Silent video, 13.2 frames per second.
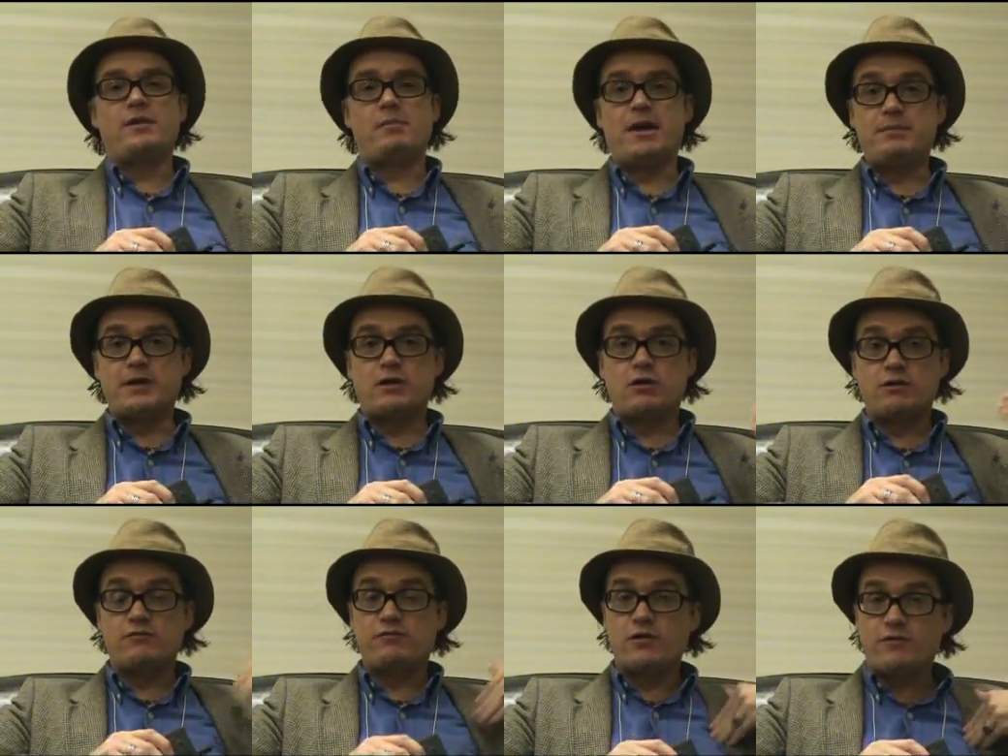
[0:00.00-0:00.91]
that might be
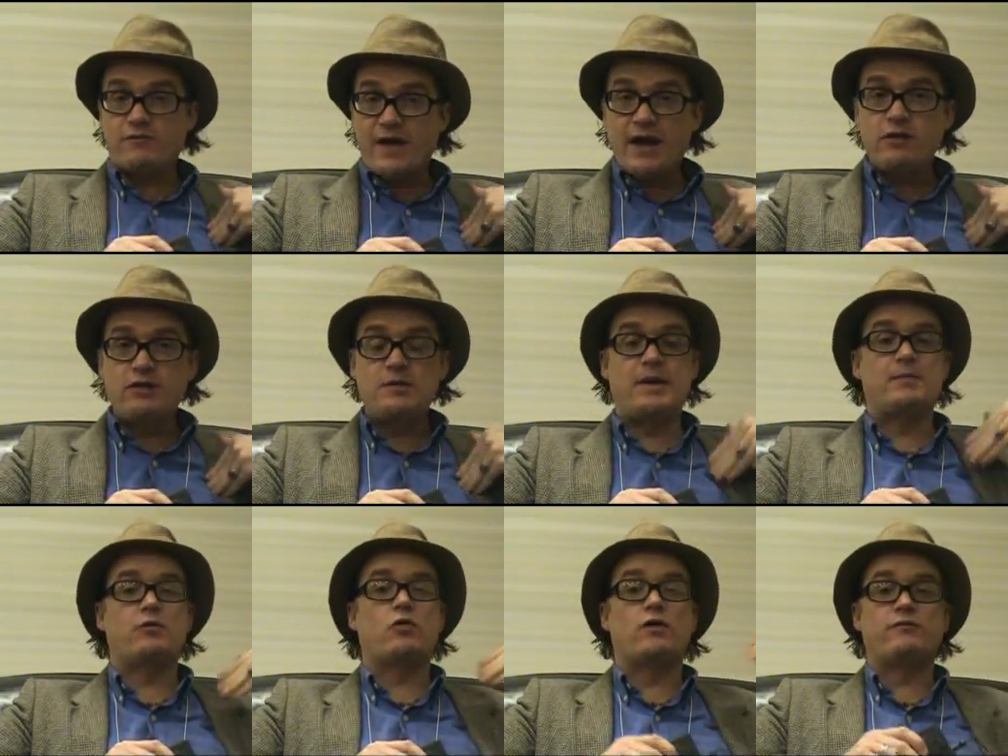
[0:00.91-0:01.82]
incurred for the faculty
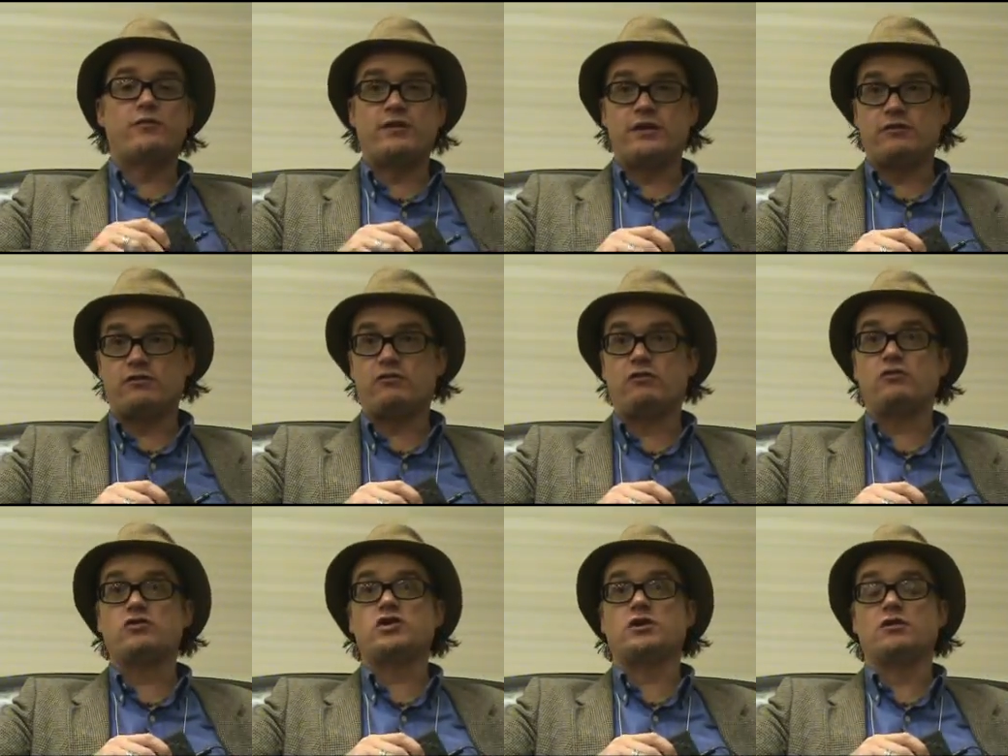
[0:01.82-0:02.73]
member or for the
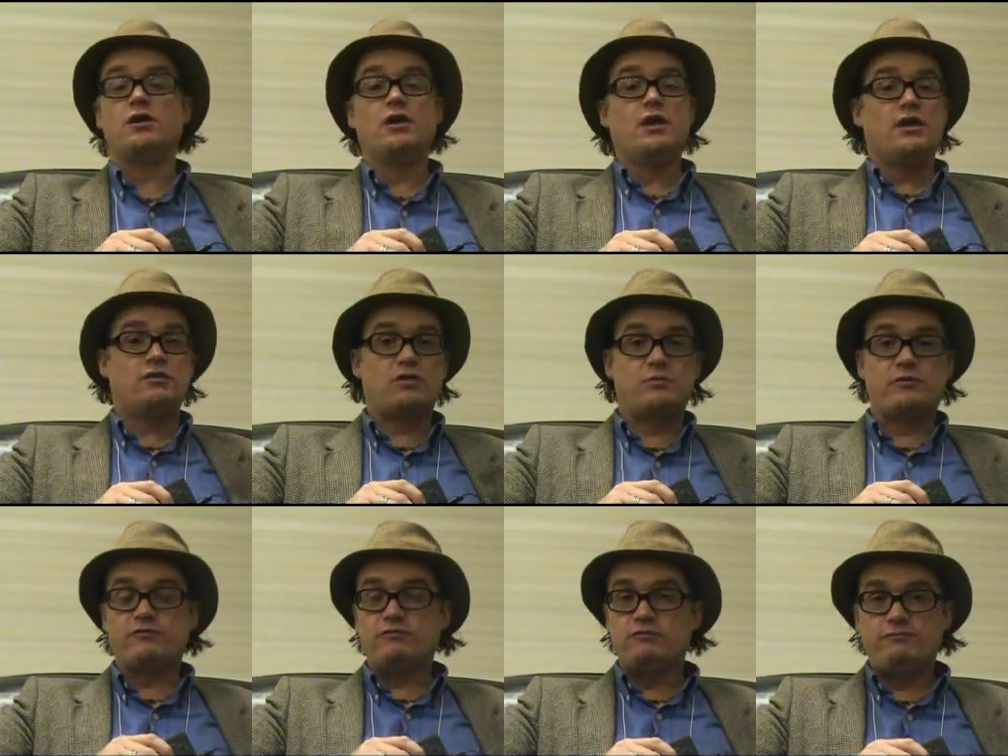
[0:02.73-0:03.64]
institution in
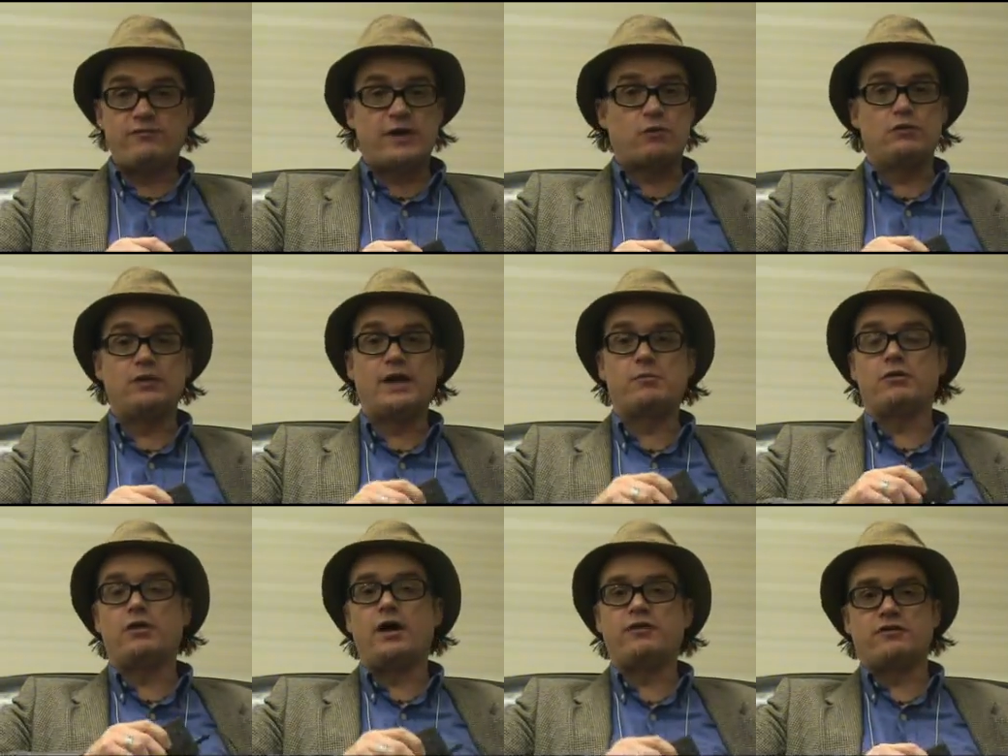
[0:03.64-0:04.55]
terms of federal
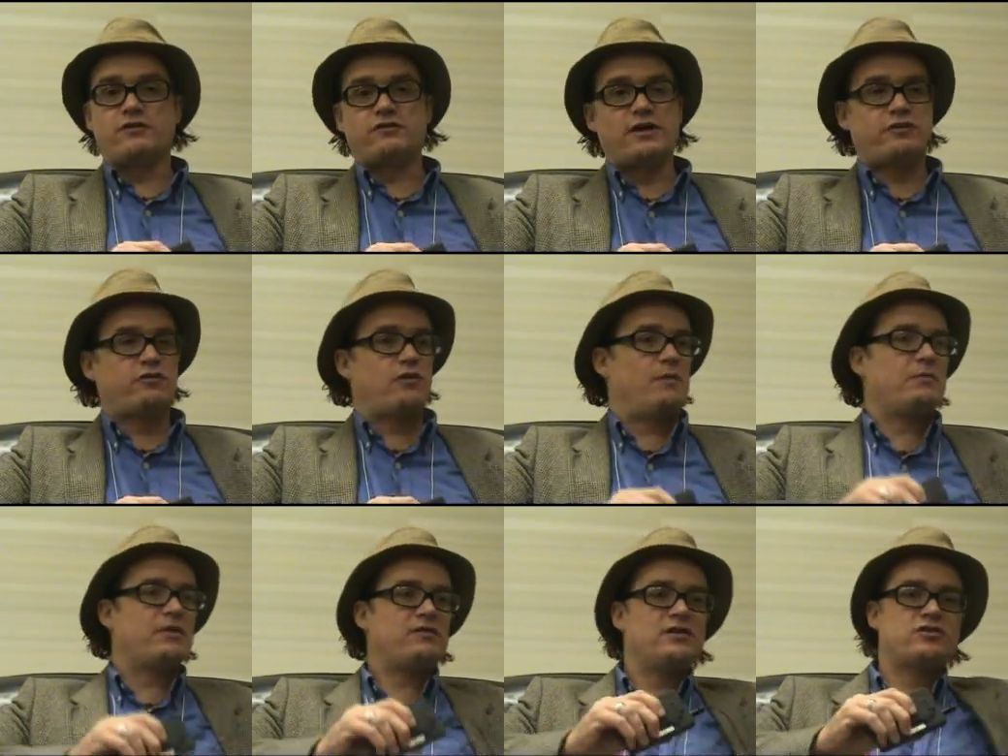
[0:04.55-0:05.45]
labor laws and the such. So
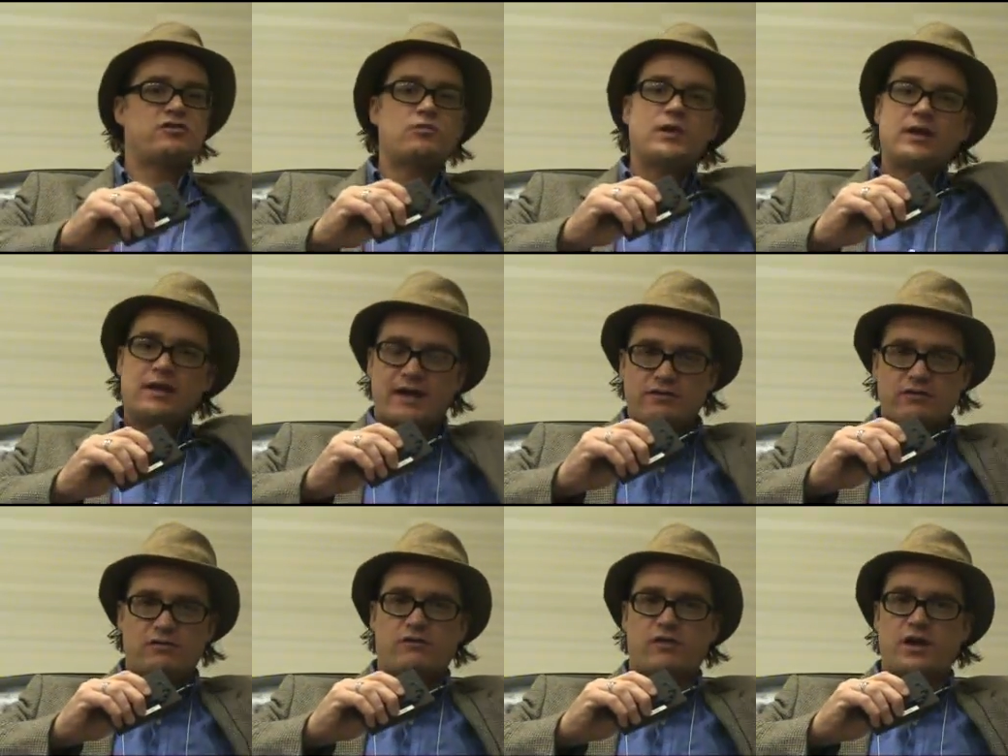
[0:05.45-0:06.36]
I'm going to teach 3
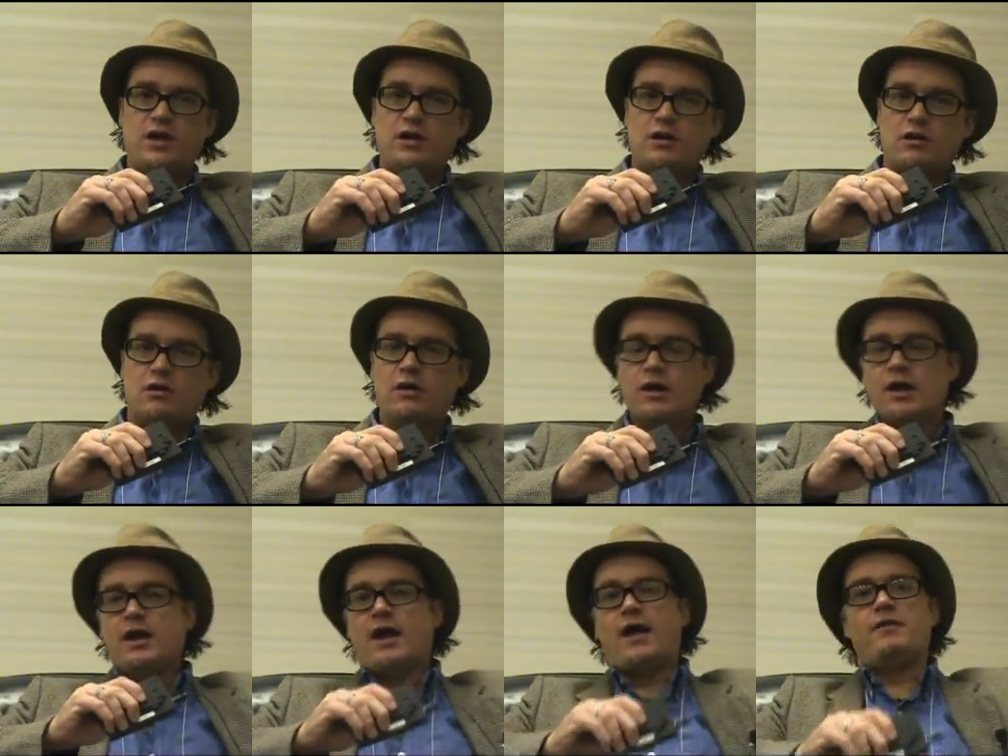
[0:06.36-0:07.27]
classes over here,
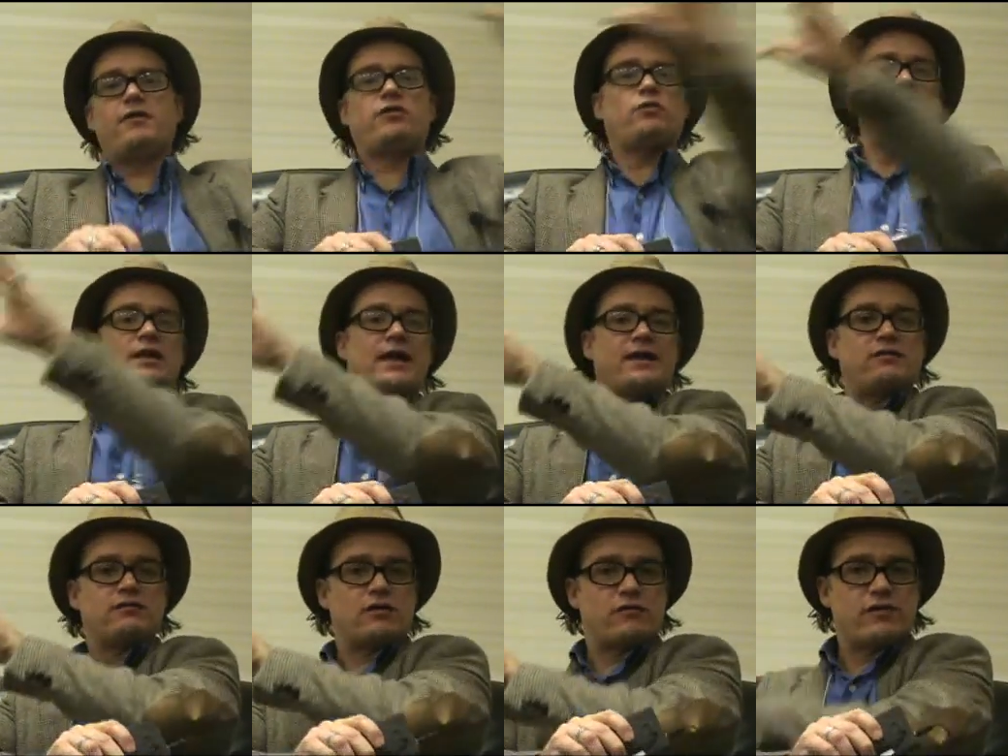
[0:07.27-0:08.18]
and then 3
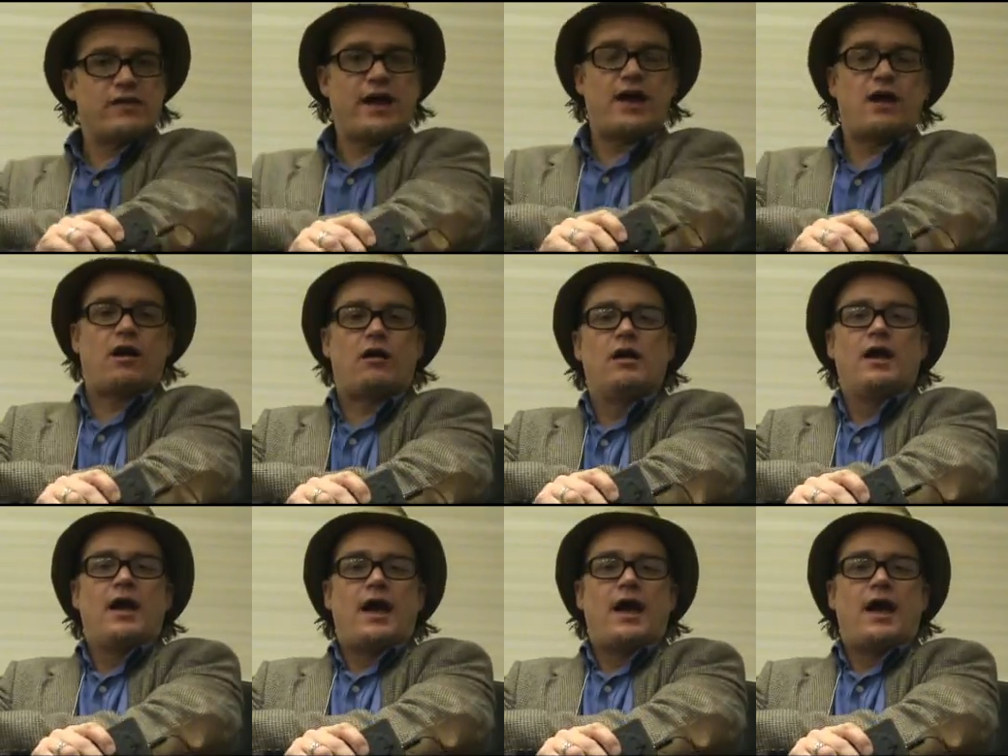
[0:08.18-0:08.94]
classes over there,